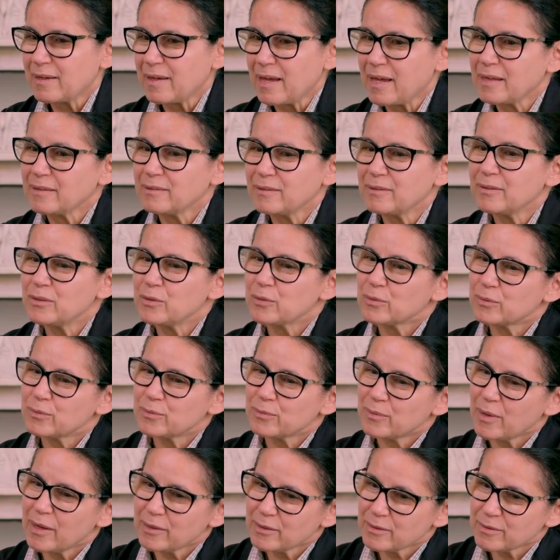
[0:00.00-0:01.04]

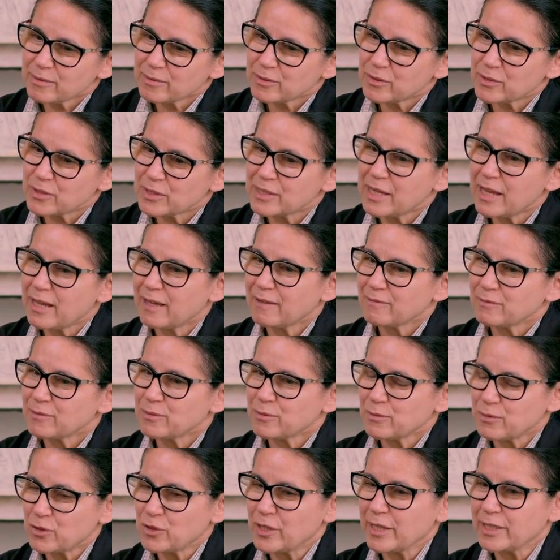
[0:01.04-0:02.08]
you just have to
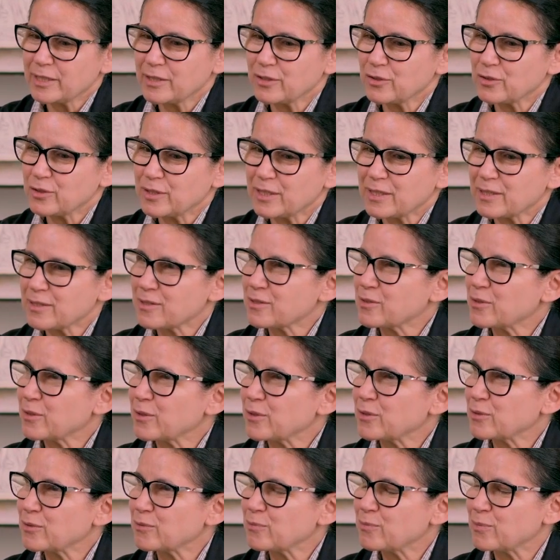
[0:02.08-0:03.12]
cherish that
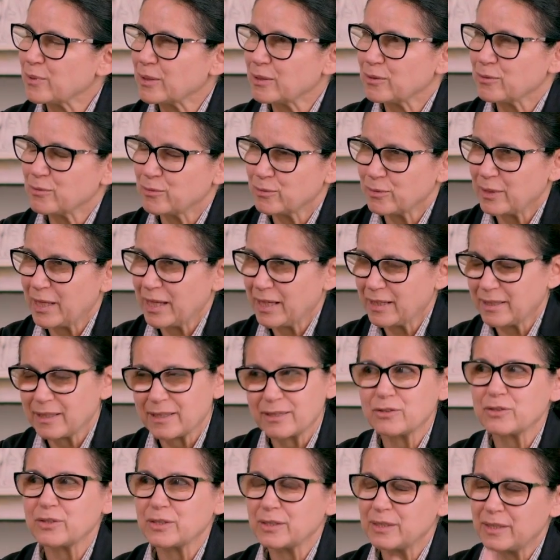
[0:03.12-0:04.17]
sort of wonderful
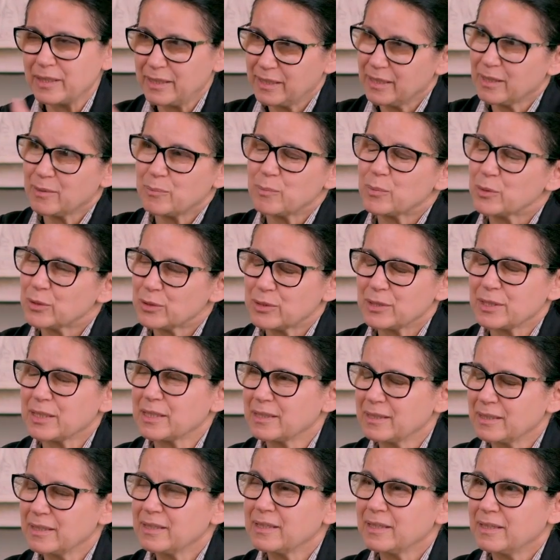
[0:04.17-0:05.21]
energy they are putting
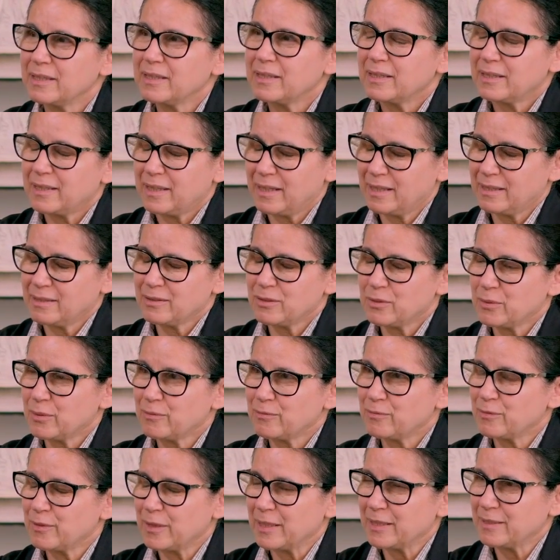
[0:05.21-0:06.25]
into a
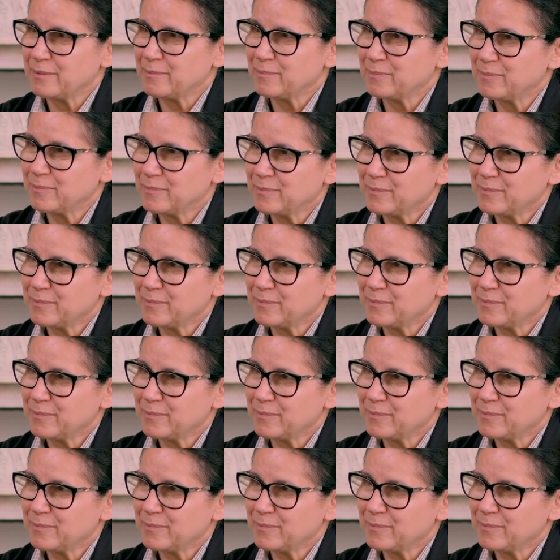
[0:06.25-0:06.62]
film.